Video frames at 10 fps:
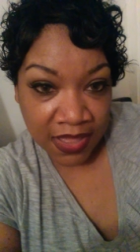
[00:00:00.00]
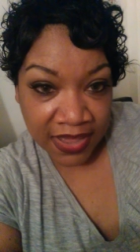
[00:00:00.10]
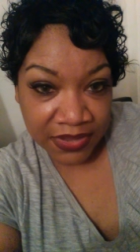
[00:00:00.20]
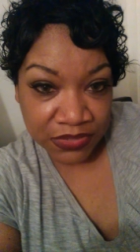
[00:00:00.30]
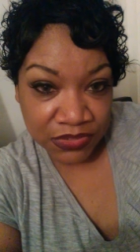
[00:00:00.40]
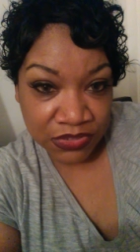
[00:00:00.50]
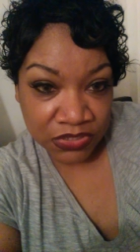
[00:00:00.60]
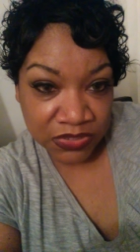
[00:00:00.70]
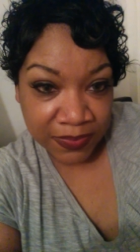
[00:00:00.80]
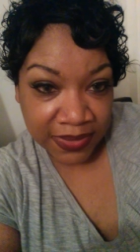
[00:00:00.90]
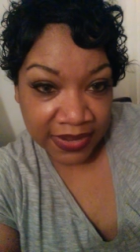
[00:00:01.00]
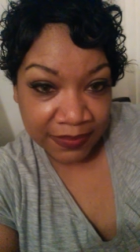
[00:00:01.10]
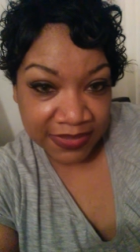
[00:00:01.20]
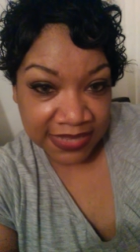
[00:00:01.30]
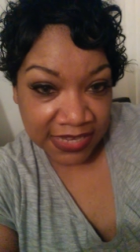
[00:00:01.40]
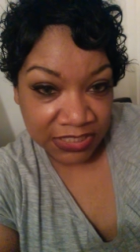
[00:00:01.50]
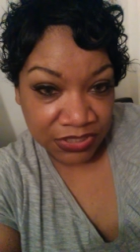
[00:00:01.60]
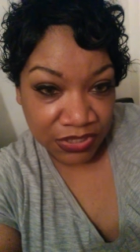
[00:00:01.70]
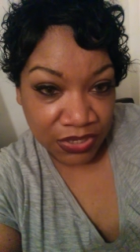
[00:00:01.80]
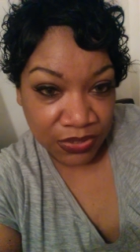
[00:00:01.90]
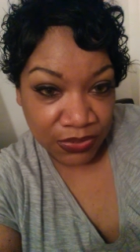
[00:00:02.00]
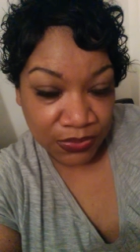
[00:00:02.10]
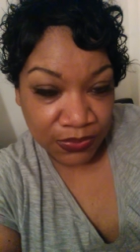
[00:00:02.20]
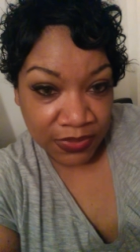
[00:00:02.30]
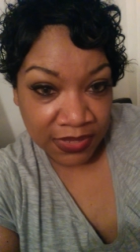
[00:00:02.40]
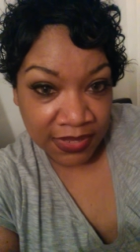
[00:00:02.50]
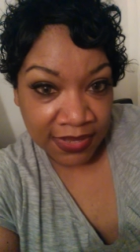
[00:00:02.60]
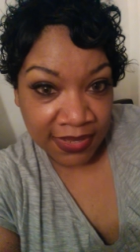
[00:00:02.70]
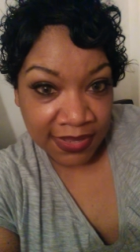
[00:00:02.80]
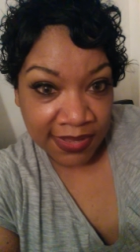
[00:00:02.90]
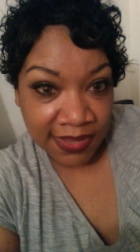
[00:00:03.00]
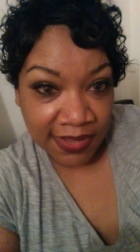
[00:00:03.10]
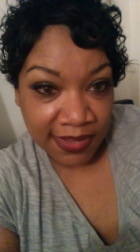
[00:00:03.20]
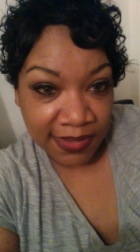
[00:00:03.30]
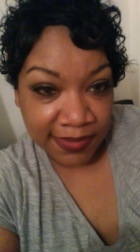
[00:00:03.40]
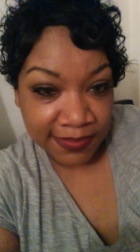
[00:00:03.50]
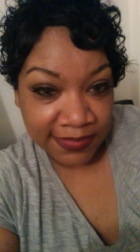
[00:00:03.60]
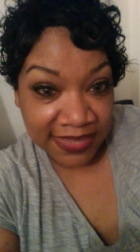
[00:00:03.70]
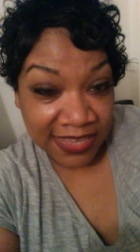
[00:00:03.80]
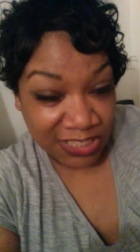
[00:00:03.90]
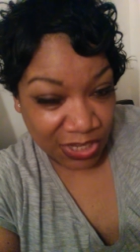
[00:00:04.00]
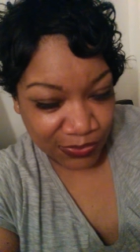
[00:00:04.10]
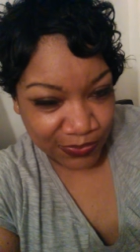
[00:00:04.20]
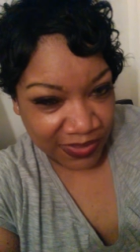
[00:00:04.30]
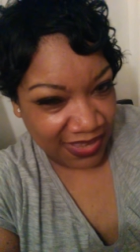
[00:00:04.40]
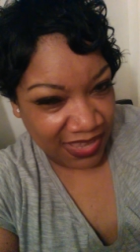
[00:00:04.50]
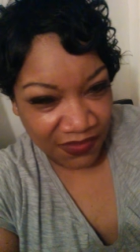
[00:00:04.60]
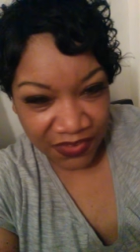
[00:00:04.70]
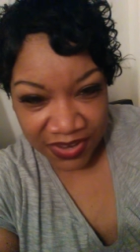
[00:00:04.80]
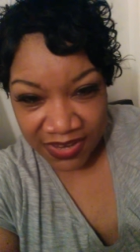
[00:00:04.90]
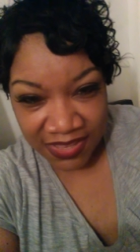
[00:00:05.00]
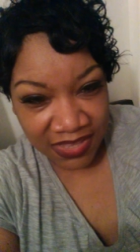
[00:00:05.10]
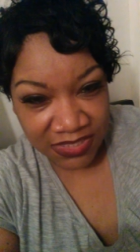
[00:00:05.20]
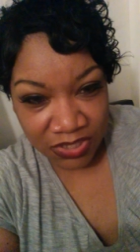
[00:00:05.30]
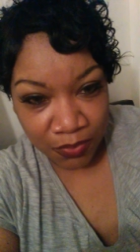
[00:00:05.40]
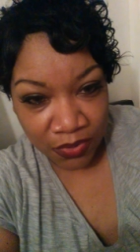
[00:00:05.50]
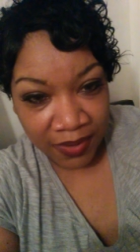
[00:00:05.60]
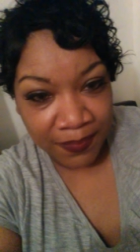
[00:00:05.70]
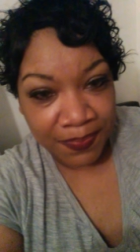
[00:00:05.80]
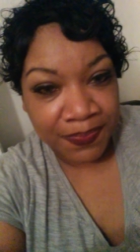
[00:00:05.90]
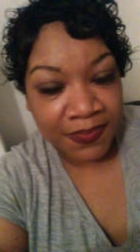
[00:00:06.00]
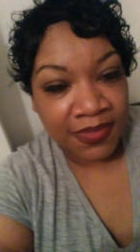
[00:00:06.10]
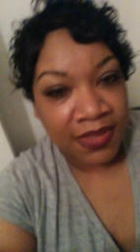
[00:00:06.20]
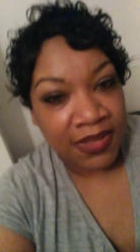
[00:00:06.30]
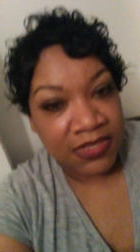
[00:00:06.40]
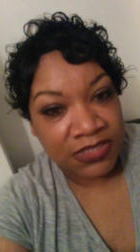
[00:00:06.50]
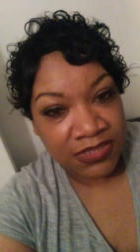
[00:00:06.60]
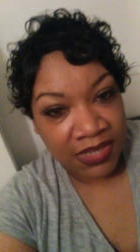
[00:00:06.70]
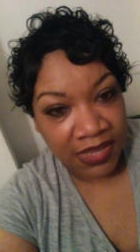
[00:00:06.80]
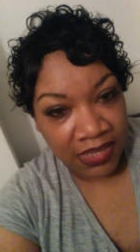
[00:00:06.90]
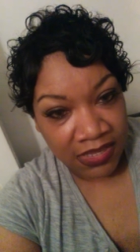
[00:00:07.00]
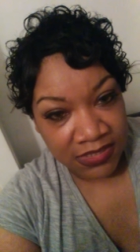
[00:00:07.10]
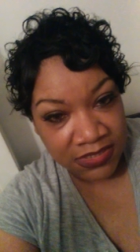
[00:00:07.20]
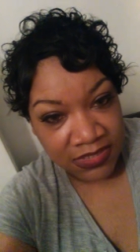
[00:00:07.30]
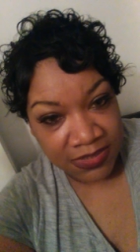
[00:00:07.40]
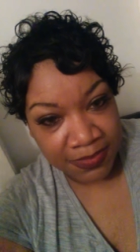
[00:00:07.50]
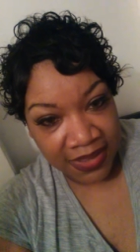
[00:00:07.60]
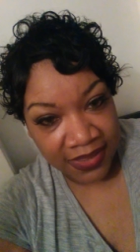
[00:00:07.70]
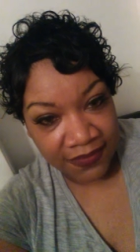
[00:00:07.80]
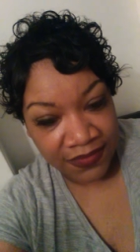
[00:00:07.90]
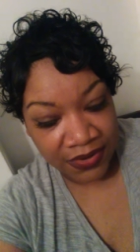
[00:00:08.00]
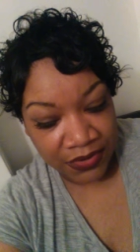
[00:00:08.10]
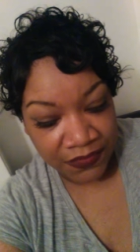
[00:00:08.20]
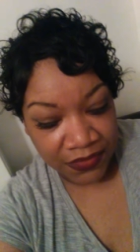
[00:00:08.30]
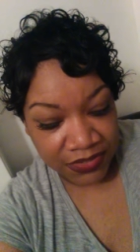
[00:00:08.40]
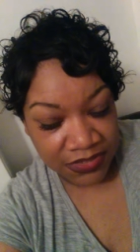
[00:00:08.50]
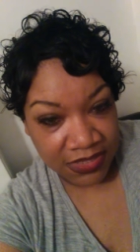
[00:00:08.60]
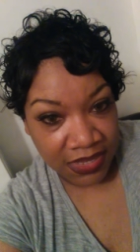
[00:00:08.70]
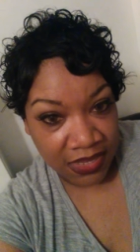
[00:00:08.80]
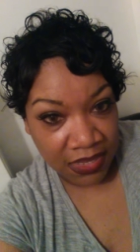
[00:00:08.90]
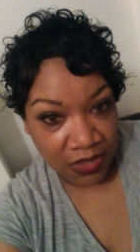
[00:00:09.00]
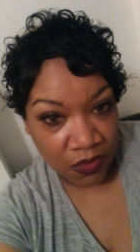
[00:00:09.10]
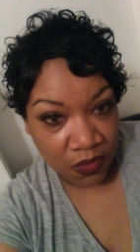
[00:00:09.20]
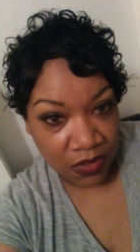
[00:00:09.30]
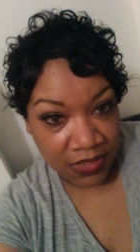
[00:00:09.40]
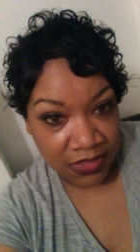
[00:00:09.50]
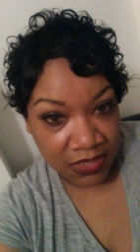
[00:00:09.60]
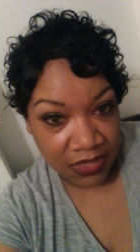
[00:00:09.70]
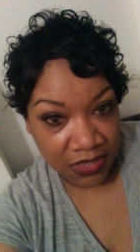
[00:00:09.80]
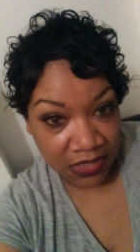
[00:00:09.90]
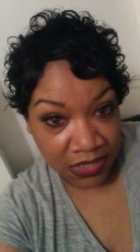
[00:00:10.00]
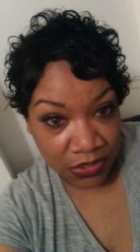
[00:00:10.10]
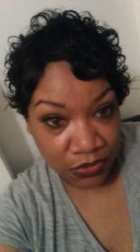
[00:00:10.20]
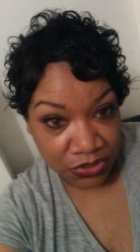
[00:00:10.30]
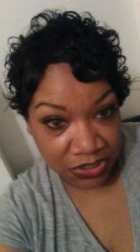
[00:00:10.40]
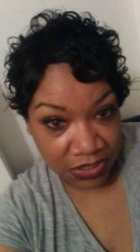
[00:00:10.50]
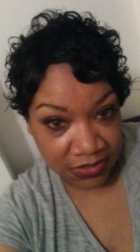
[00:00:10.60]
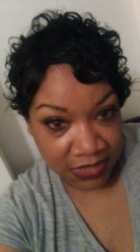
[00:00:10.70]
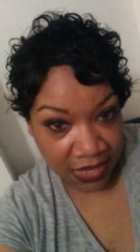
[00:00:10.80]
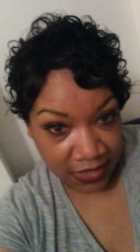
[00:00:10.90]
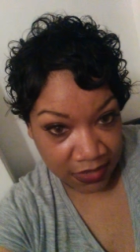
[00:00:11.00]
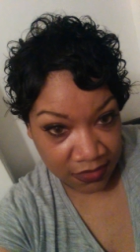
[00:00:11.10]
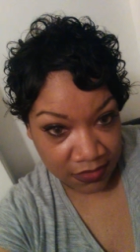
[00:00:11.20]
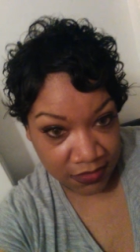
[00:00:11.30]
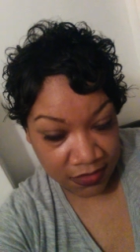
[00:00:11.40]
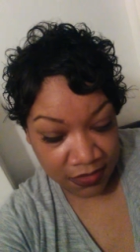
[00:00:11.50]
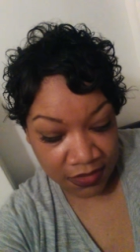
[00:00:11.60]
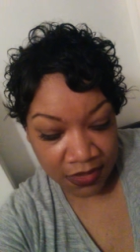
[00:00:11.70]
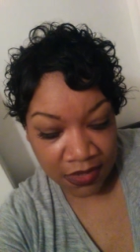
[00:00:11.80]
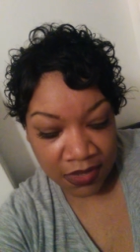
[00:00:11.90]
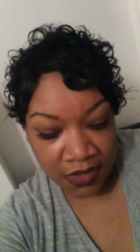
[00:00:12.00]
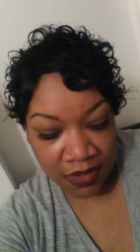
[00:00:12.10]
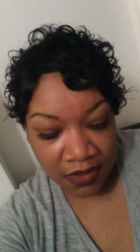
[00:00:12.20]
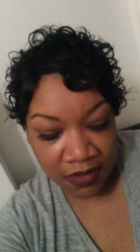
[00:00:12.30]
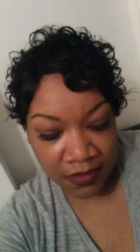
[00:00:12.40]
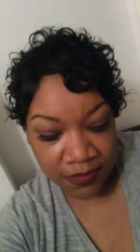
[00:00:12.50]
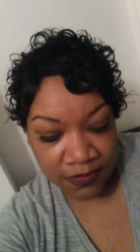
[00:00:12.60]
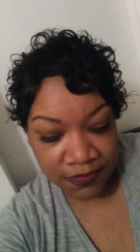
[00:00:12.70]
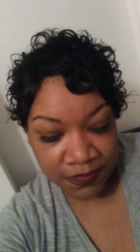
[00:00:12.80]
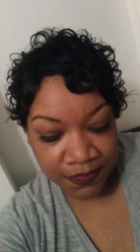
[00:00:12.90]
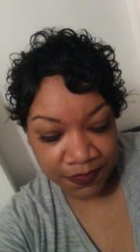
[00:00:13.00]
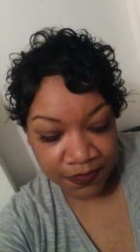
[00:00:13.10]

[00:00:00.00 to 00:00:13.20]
Hi YouTube, my name is Ashley Nicole. Keto, I keep forgetting the keto part. Today is my very first day on the ketogenic diet. Um,